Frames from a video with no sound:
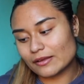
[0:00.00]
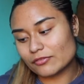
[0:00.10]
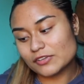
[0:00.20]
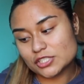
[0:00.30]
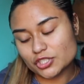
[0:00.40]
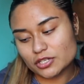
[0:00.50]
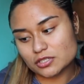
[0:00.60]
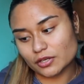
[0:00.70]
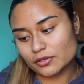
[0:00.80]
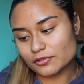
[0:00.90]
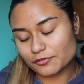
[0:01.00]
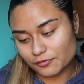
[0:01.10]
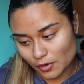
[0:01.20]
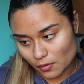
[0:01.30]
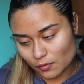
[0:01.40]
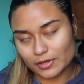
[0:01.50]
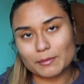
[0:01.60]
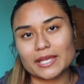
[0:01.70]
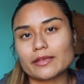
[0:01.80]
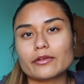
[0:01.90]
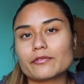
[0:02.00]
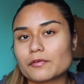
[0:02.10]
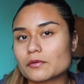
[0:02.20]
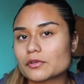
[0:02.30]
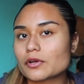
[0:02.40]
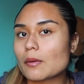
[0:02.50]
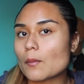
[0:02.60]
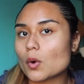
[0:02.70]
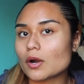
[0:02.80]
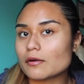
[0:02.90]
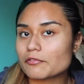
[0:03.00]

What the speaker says: features on your phone and make your phone look more